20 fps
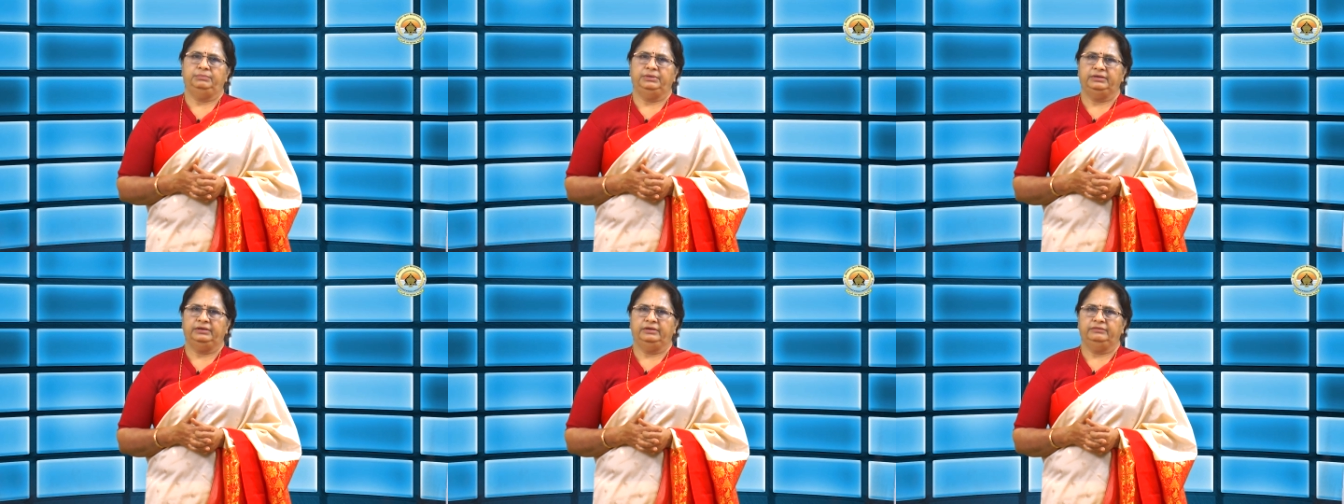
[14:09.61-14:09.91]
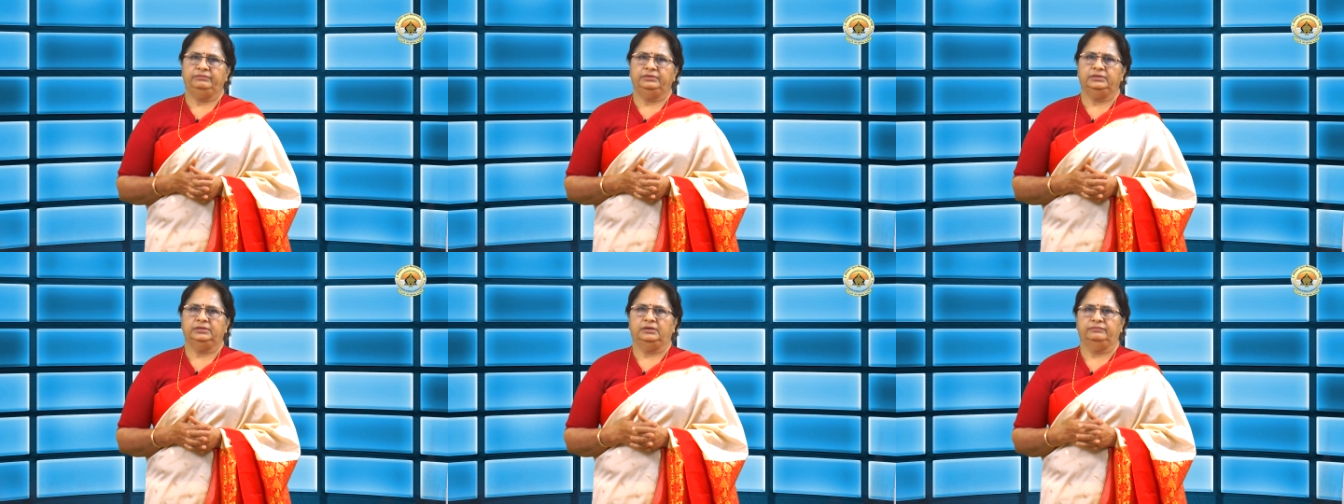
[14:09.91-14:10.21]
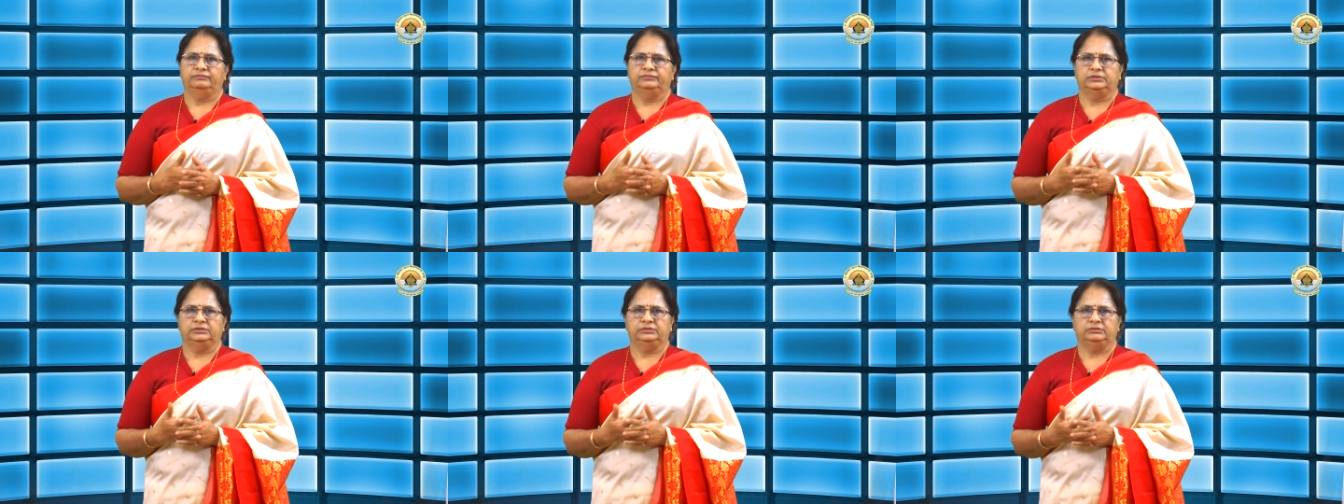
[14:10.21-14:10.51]
behavior
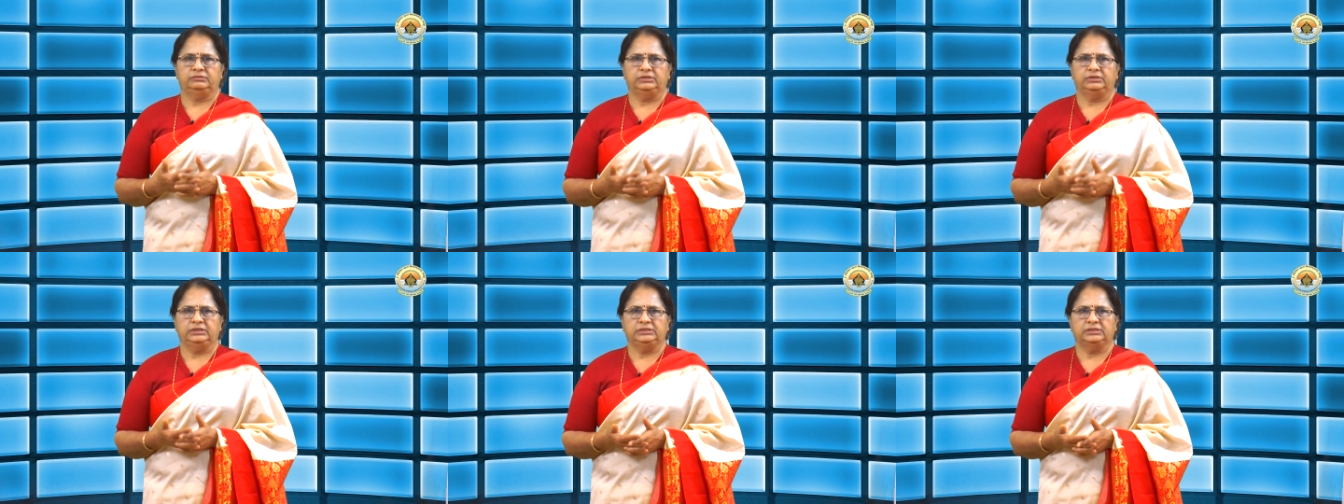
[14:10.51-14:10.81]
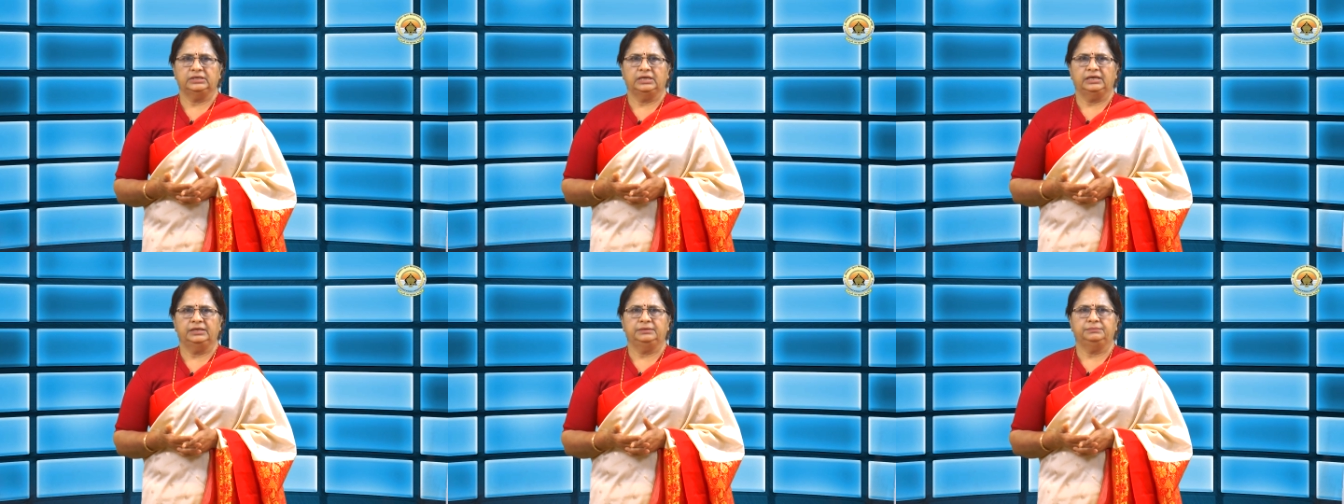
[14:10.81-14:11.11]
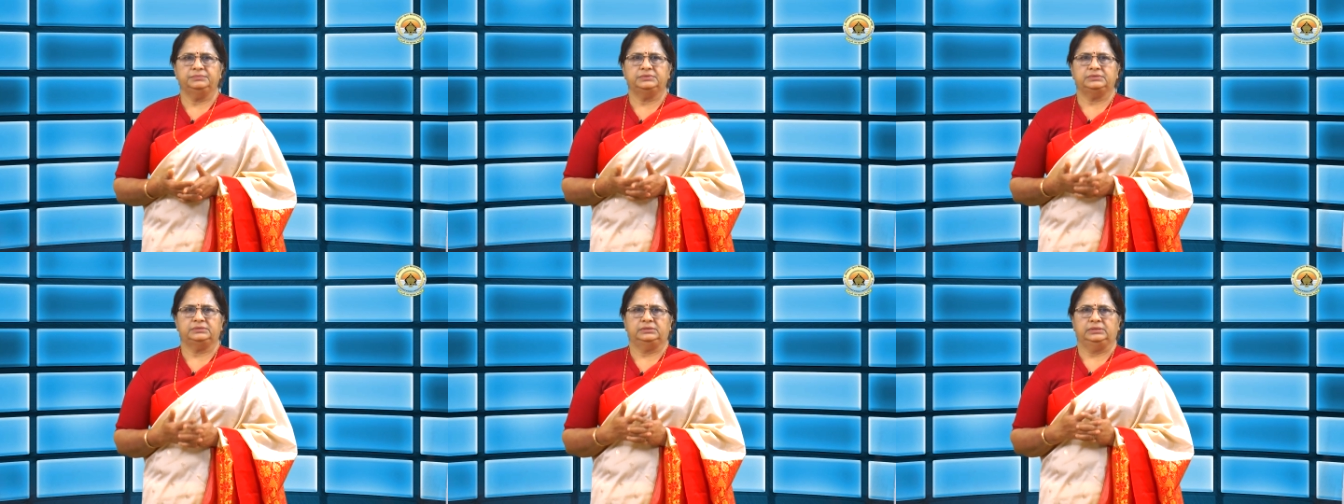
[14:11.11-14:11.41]
after 3
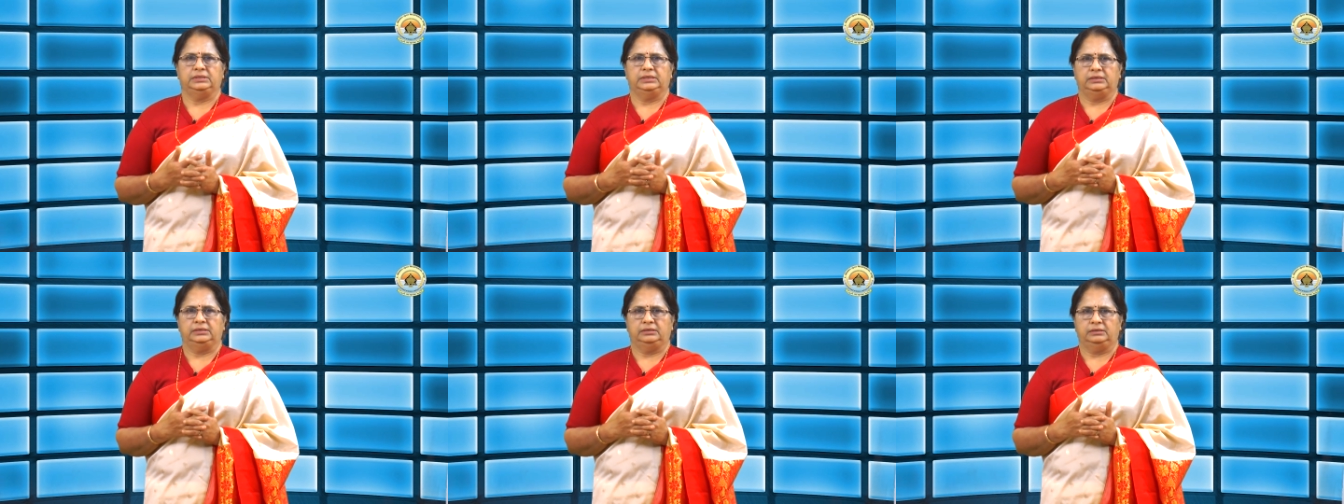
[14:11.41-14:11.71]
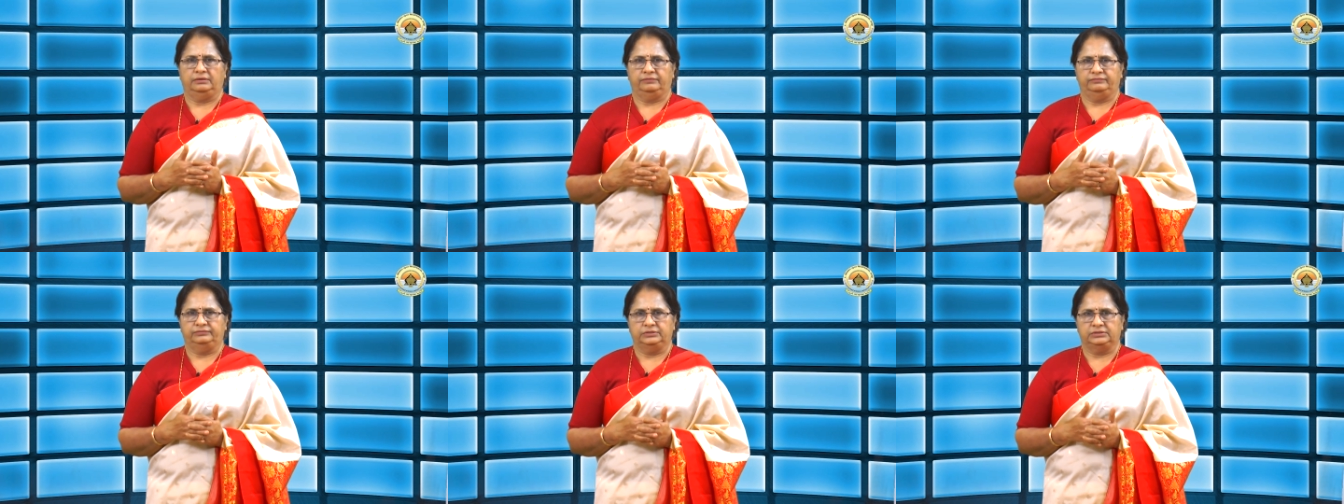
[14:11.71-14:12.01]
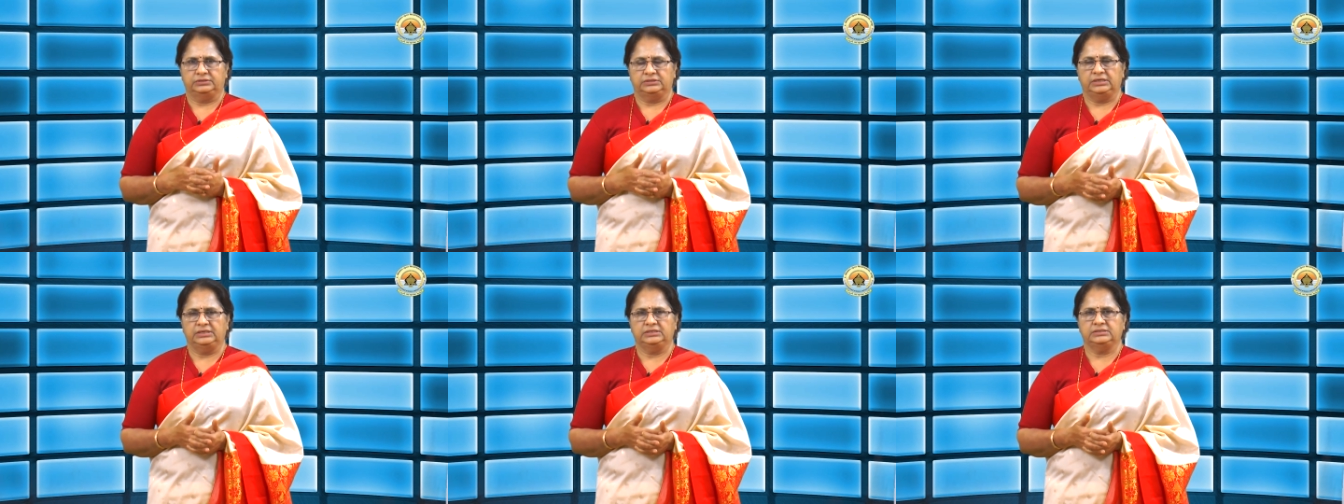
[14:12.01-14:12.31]
times, then after
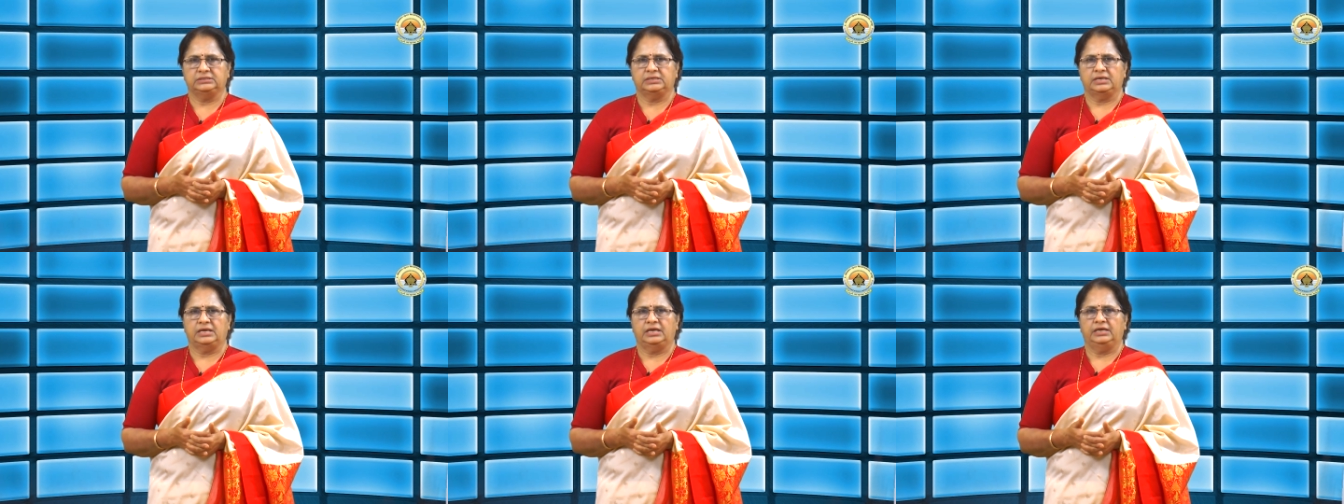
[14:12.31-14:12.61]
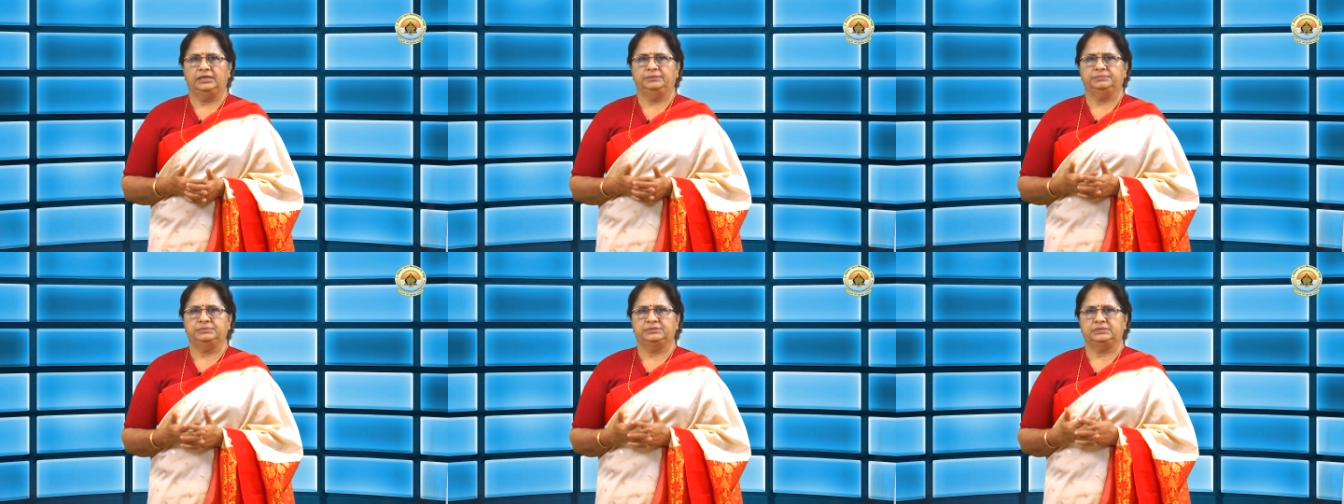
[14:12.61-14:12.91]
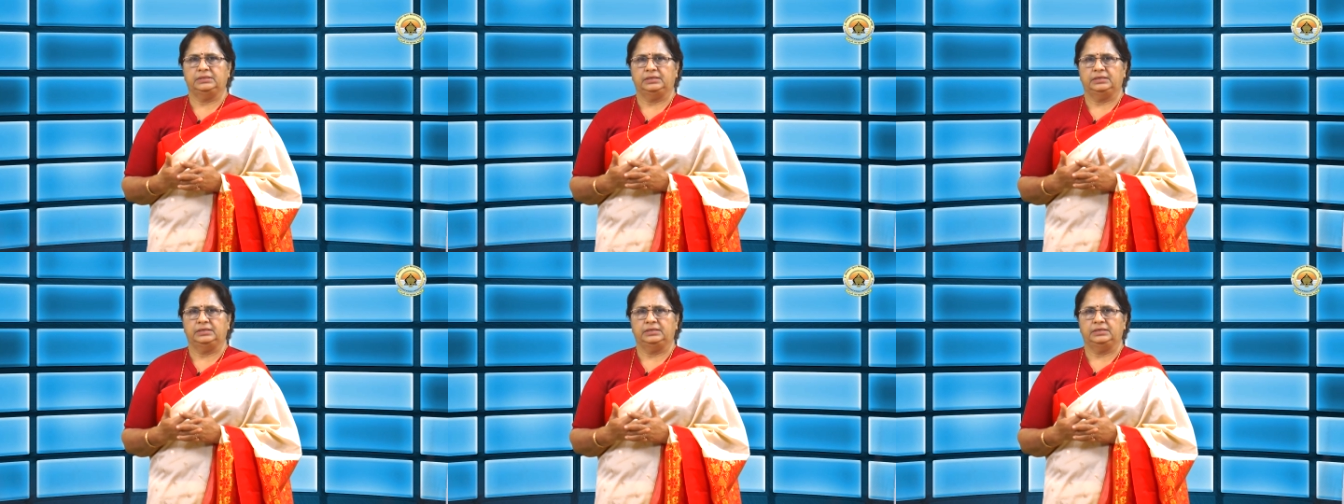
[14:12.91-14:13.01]
6 times,